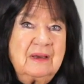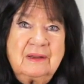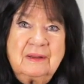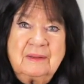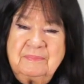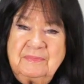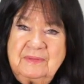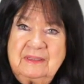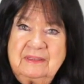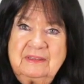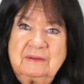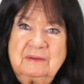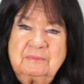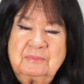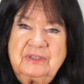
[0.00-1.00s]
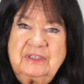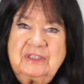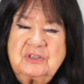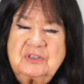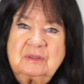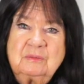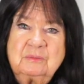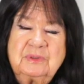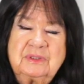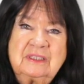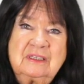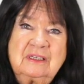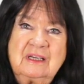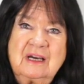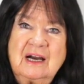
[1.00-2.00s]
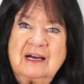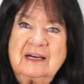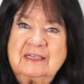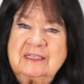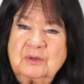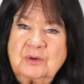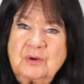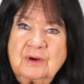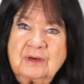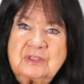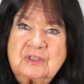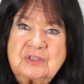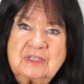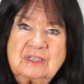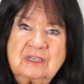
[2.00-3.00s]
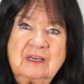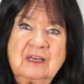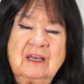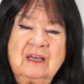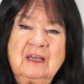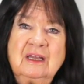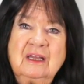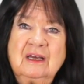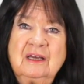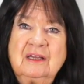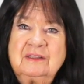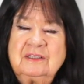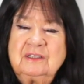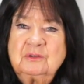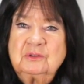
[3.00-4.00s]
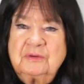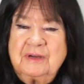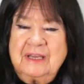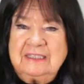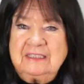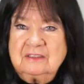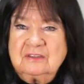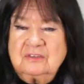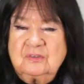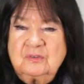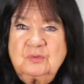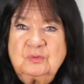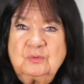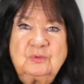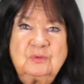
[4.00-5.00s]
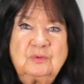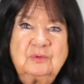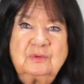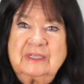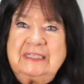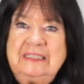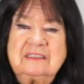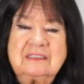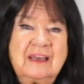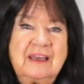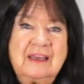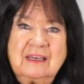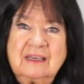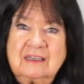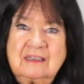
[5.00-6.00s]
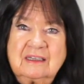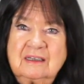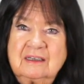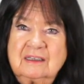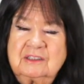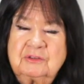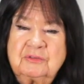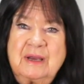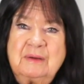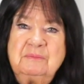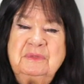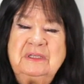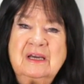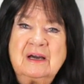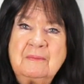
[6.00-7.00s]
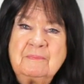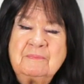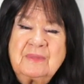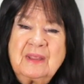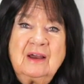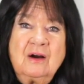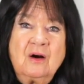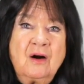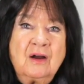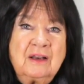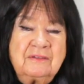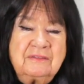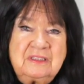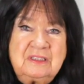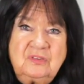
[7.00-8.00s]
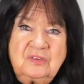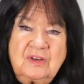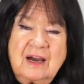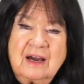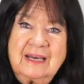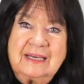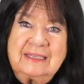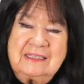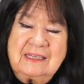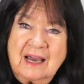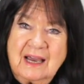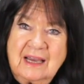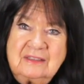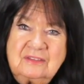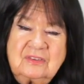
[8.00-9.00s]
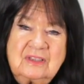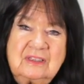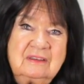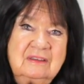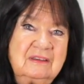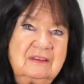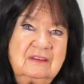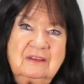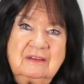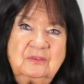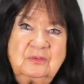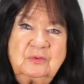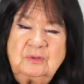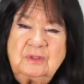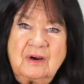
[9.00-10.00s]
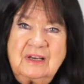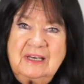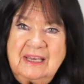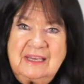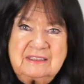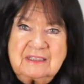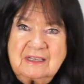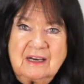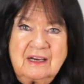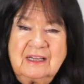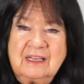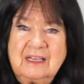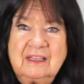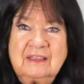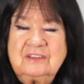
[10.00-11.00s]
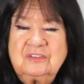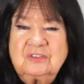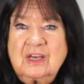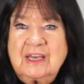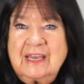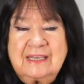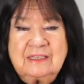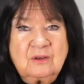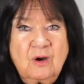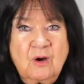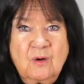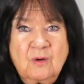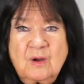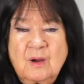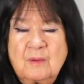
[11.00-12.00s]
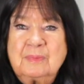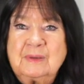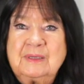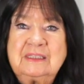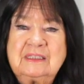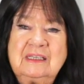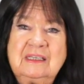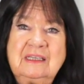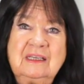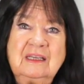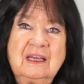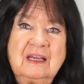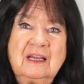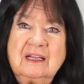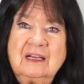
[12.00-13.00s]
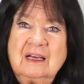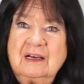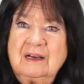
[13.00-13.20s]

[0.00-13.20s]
The British in particular are encouraging the Ukrainians to retake Crimea. All of these are red lines, and sooner or later this can go completely